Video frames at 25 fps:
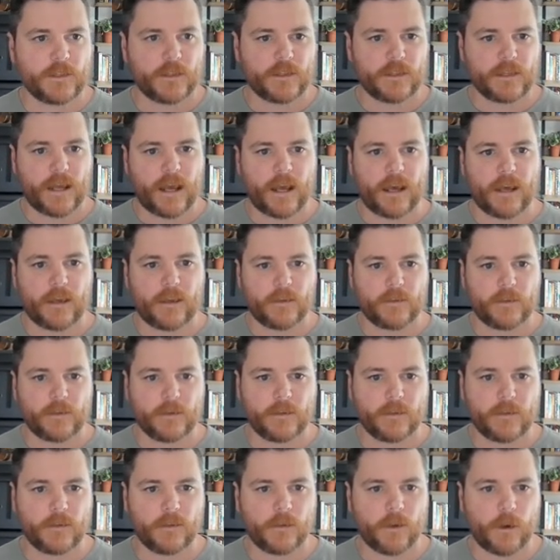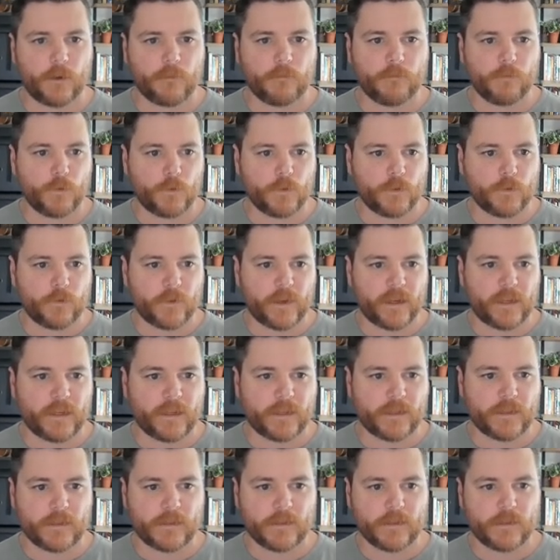just add our border
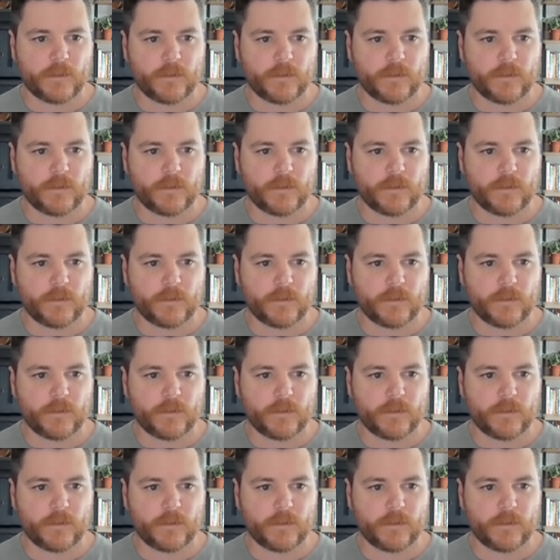radius.